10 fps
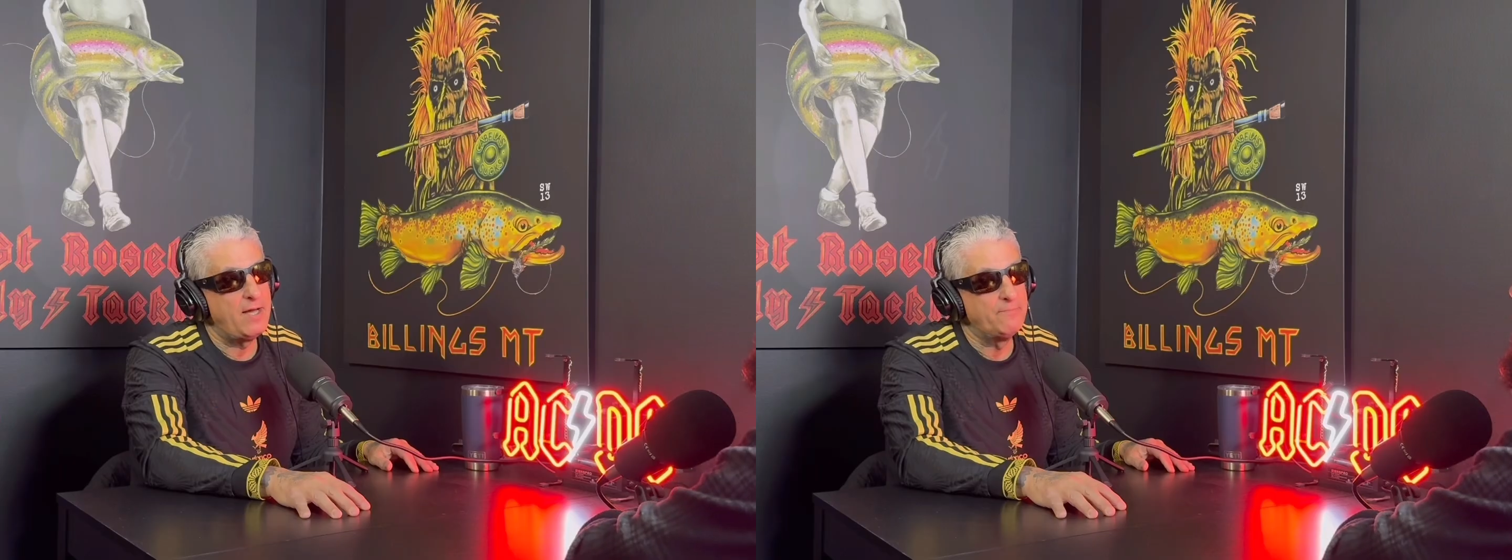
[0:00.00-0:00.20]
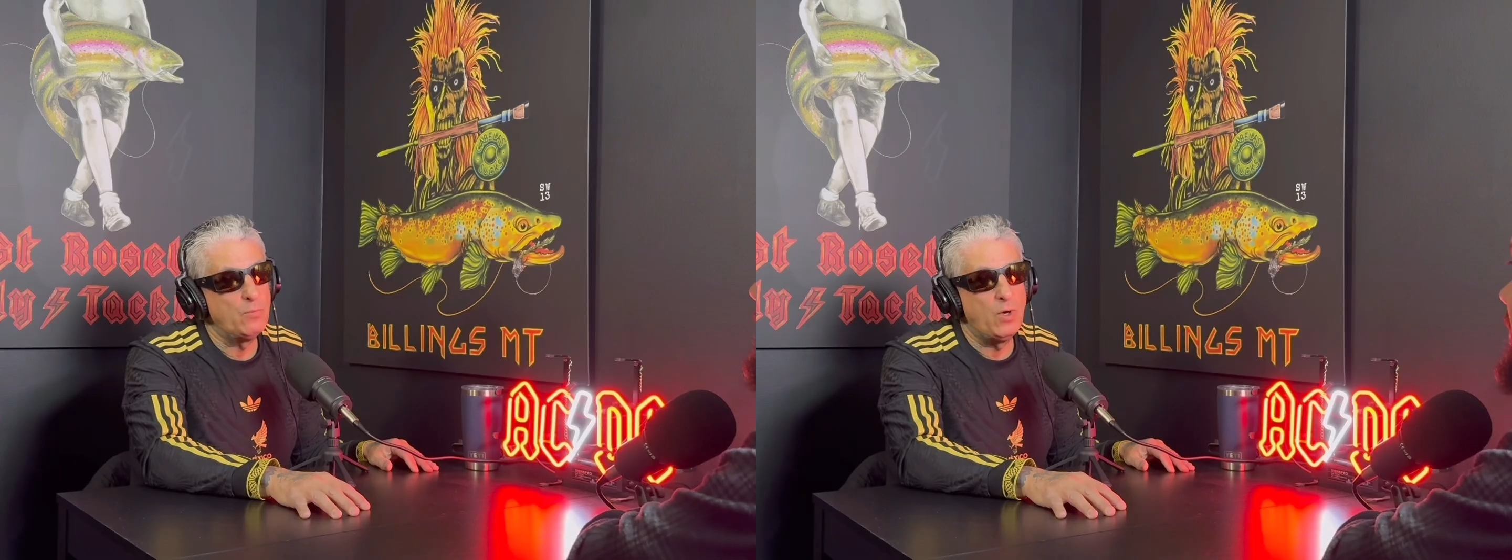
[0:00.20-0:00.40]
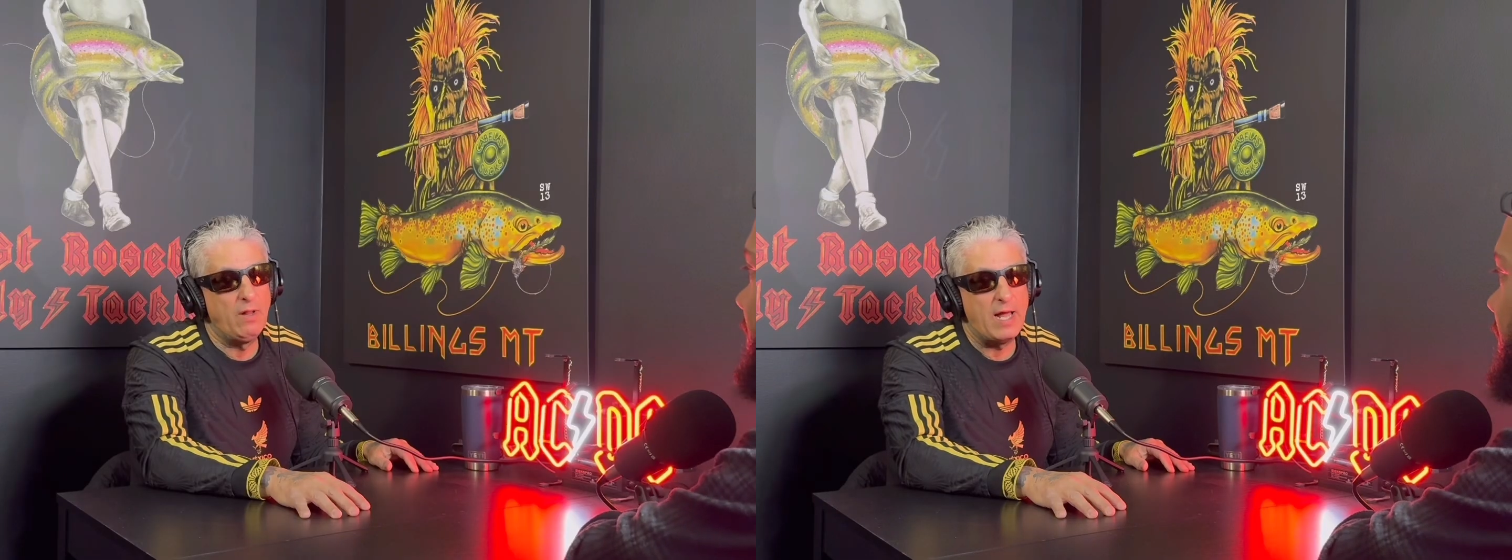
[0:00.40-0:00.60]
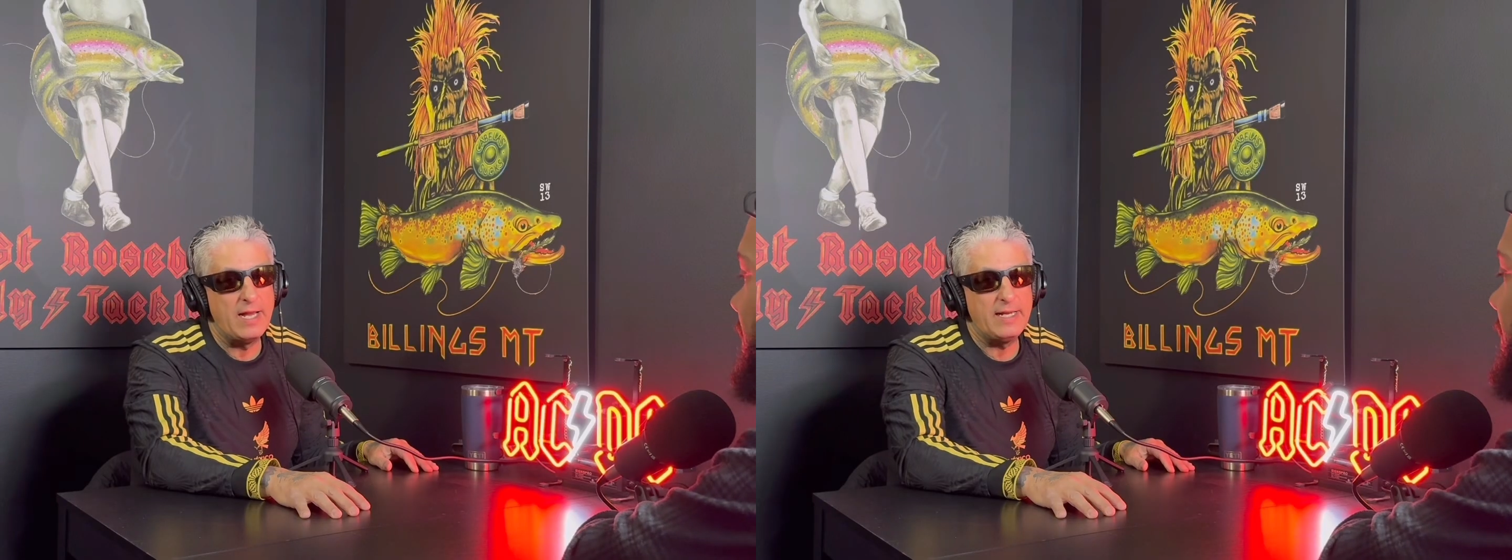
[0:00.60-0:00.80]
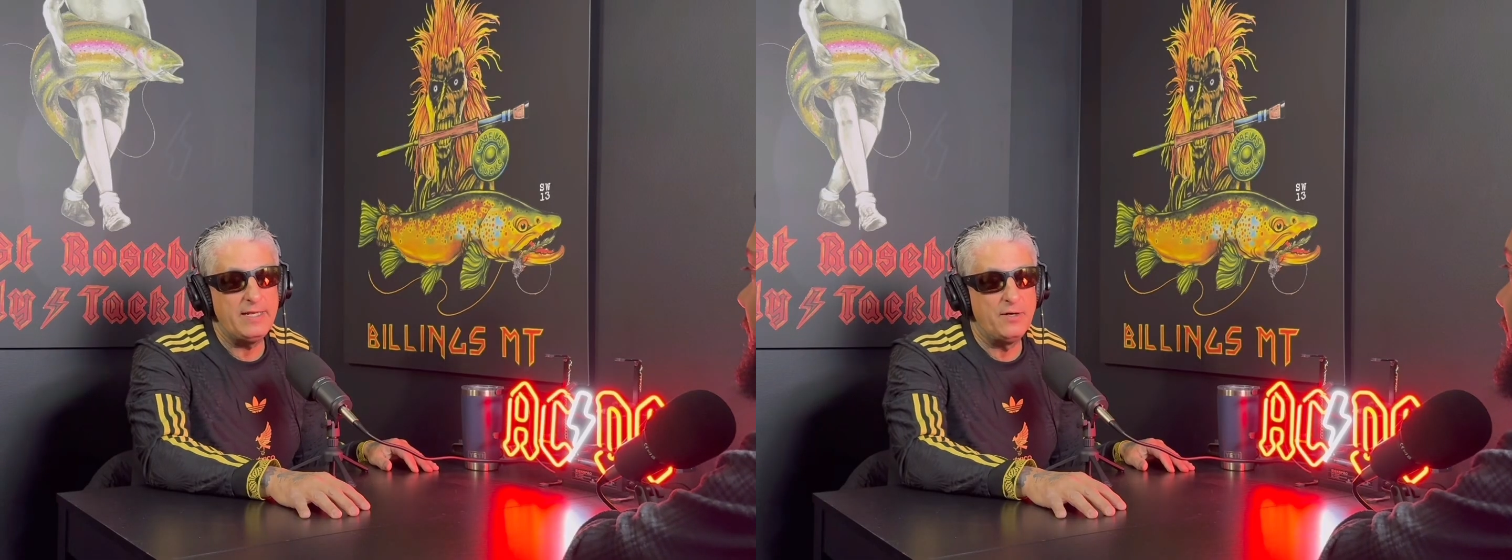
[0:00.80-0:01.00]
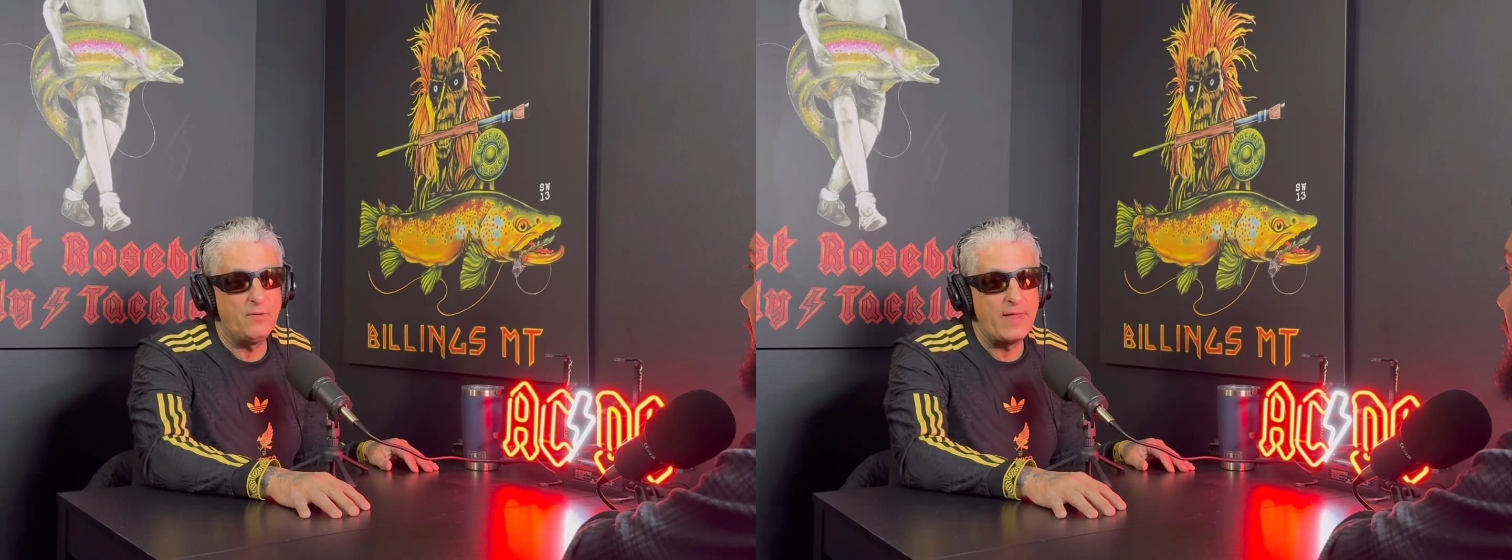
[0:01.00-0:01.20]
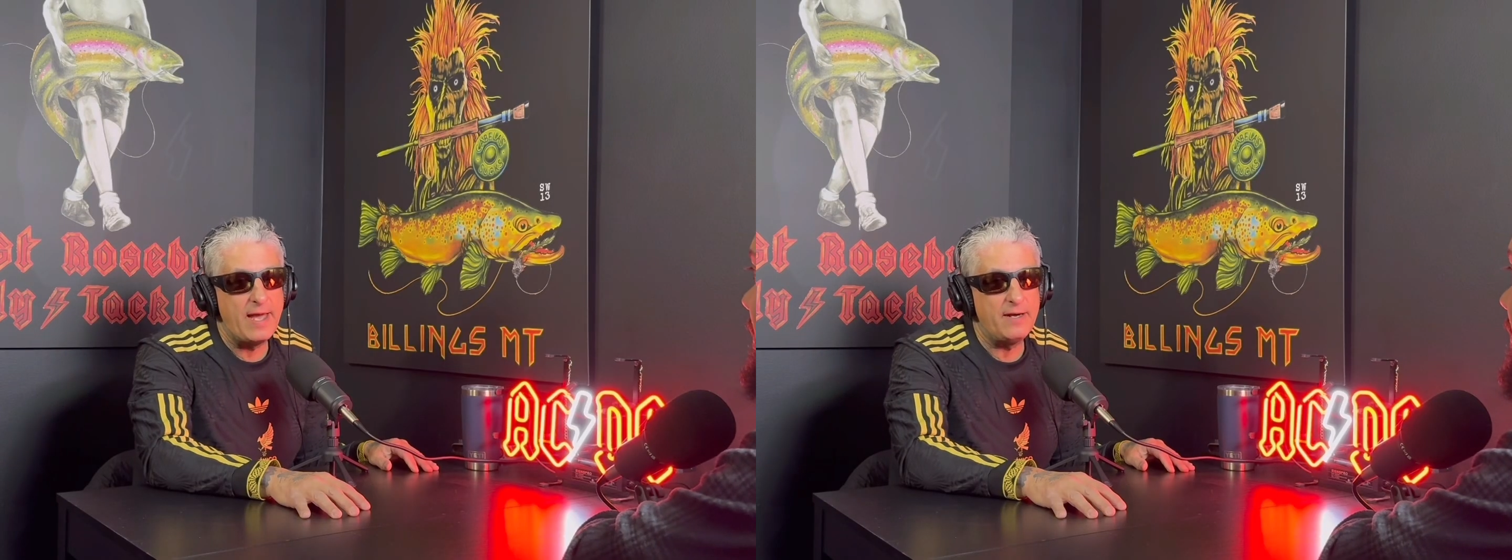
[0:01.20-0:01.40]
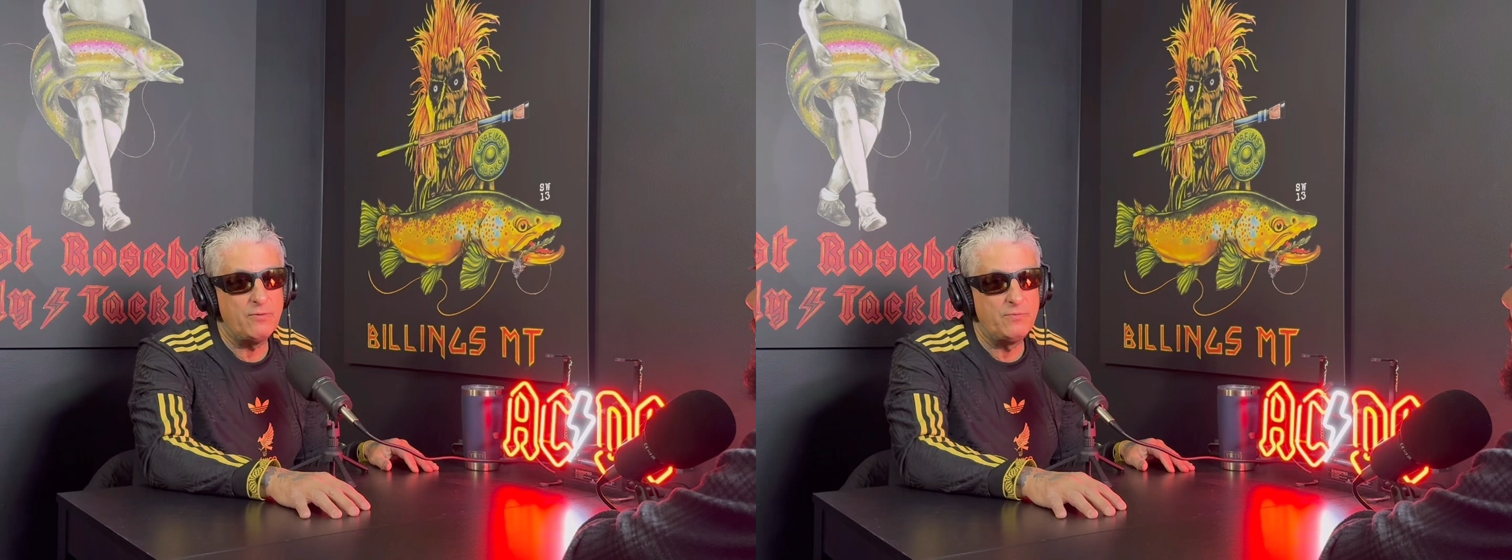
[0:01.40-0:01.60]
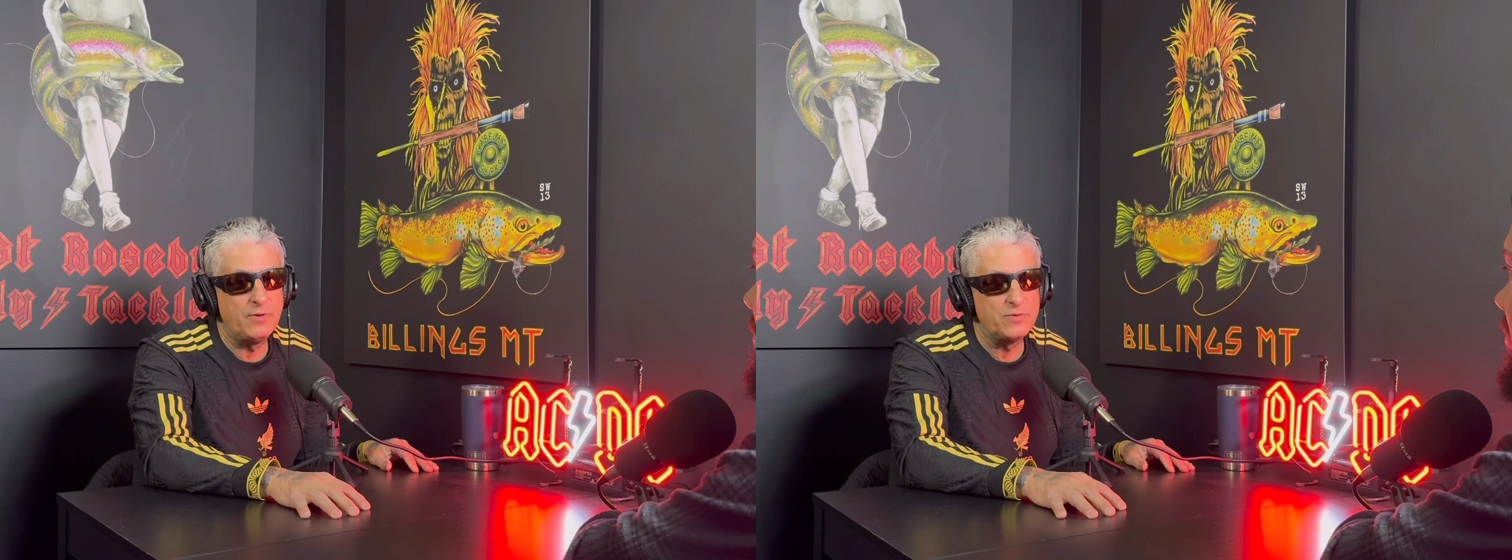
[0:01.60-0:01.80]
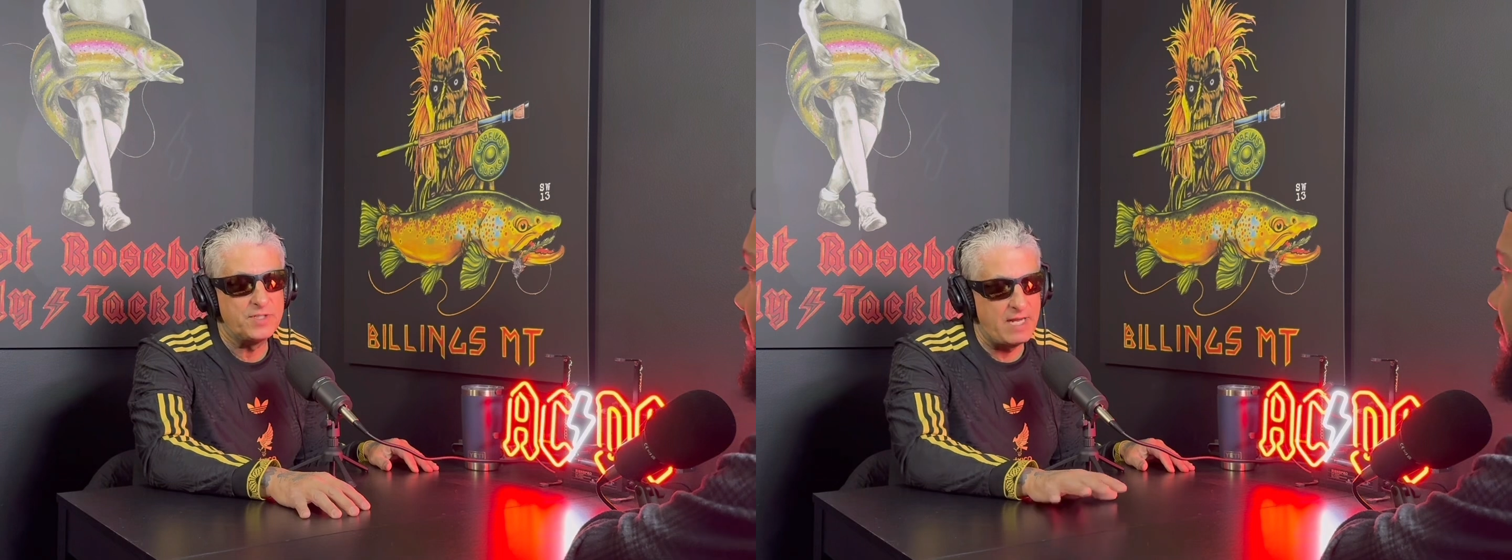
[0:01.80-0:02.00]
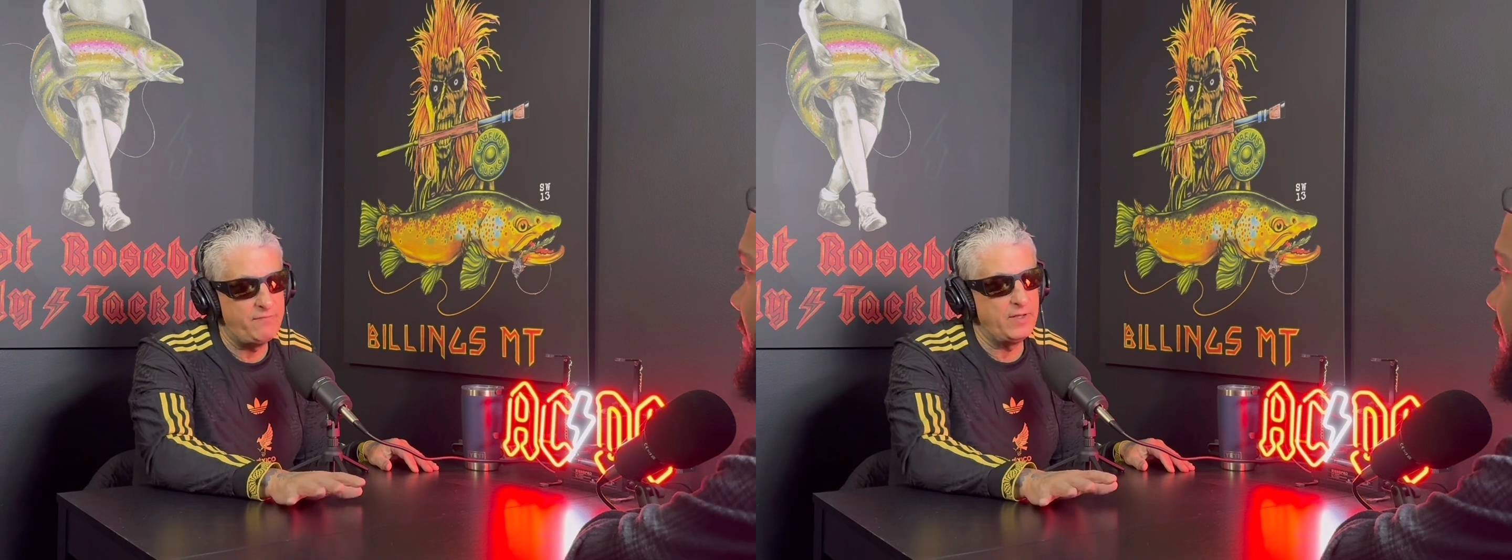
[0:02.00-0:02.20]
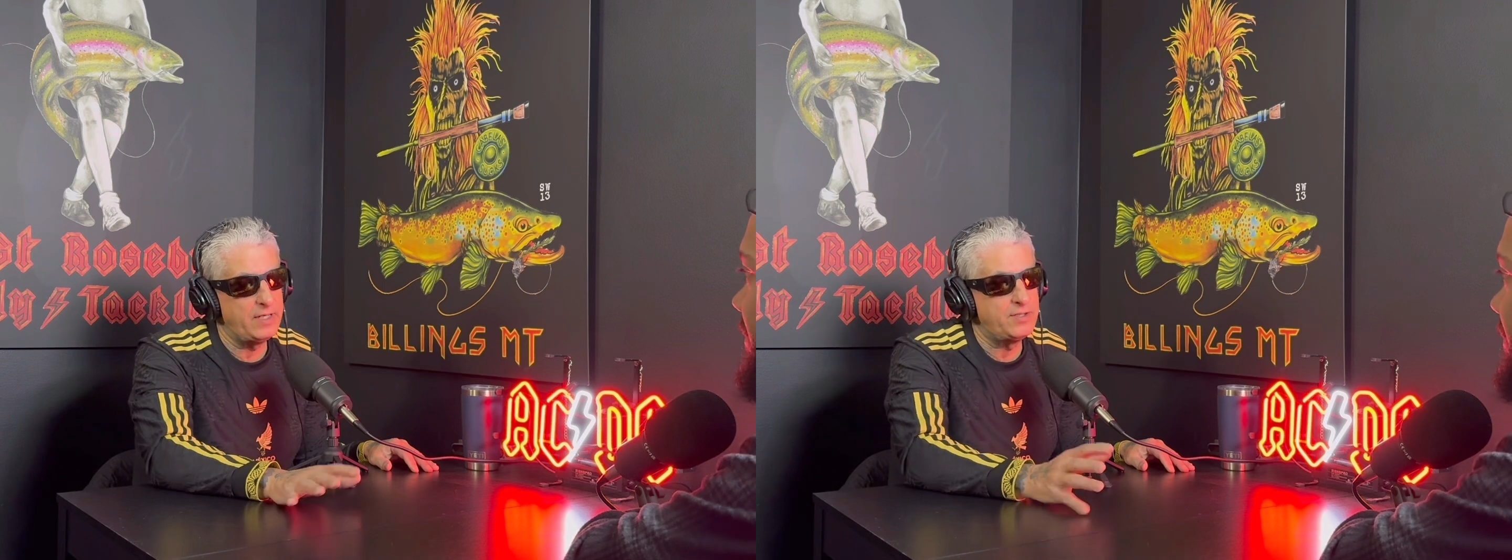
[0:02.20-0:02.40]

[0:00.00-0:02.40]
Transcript: Well, that there was definitely,